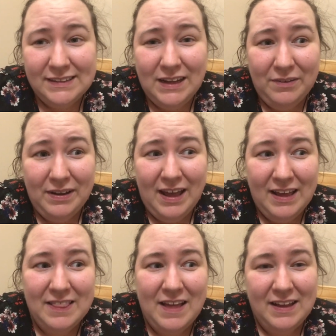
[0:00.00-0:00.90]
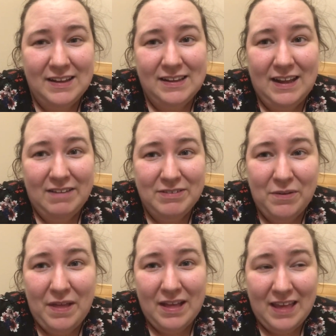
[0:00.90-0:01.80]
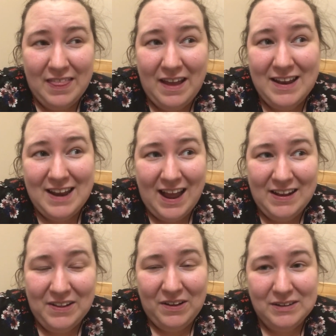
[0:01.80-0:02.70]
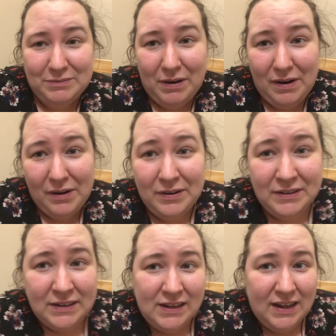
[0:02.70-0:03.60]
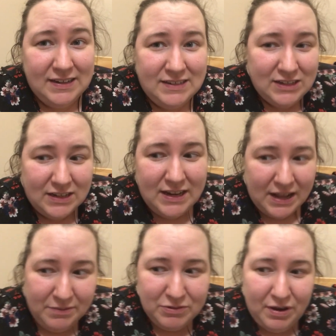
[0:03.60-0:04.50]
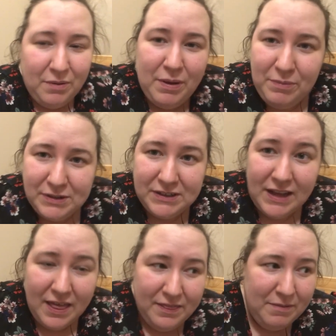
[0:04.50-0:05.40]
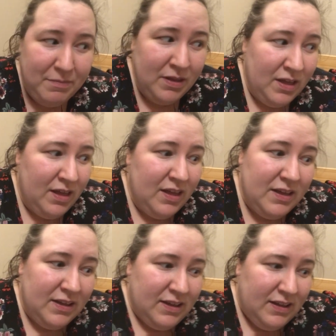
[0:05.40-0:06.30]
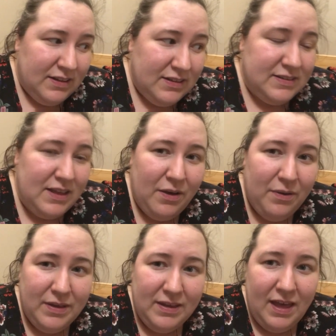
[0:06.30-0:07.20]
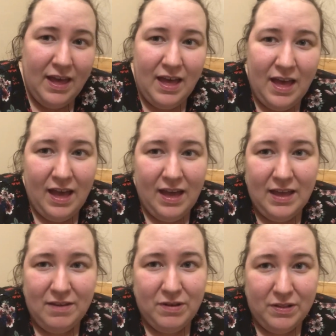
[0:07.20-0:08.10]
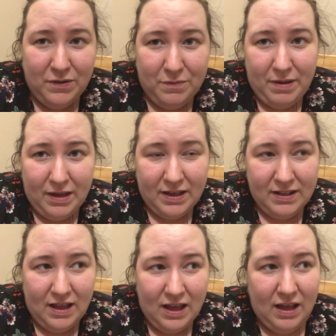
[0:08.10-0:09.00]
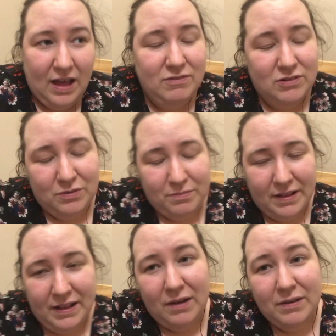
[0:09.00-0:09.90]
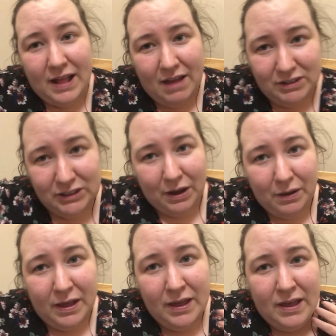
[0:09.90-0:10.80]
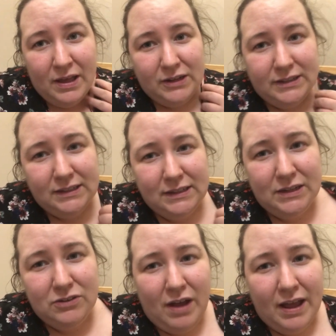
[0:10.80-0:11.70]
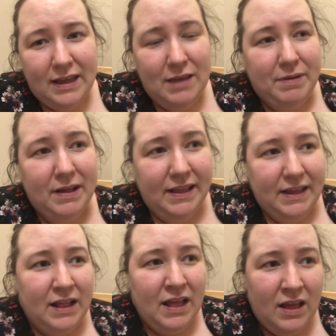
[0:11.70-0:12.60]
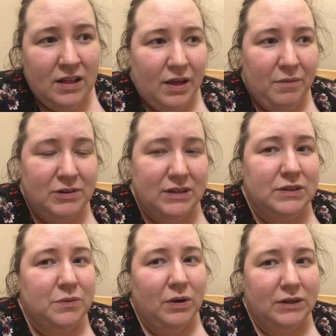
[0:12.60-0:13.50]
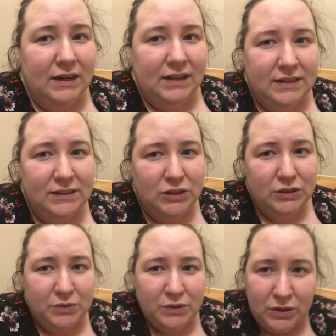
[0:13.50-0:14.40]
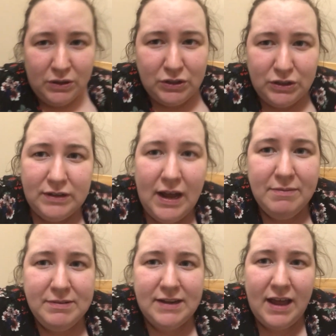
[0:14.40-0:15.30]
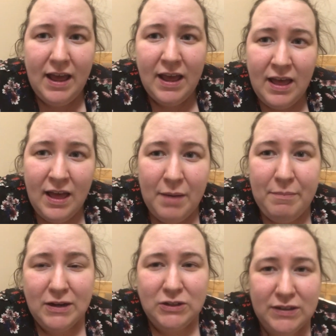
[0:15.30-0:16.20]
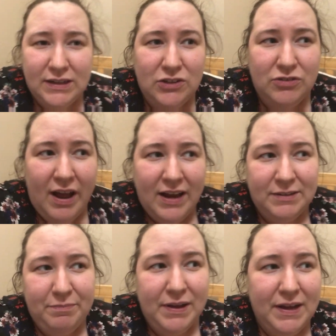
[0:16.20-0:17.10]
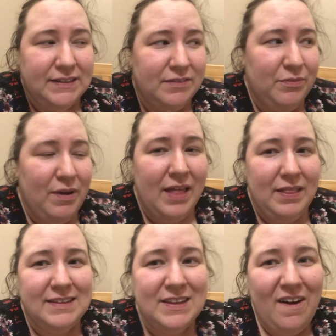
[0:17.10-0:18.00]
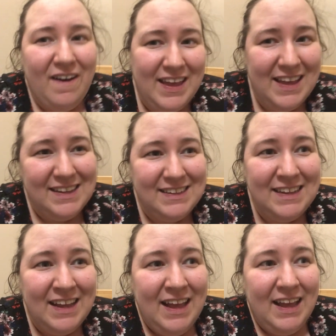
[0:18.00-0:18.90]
So yeah, that I have to go that get that at nine o'clock tomorrow and she'll take them straight away once you get them. So yeah, I am going to come back and I've just come back now. I'm going to have a shower because she said to try and keep it clean. Um, she said to wash it at least two two times a day and make sure that it's dry. So because of where the scar is,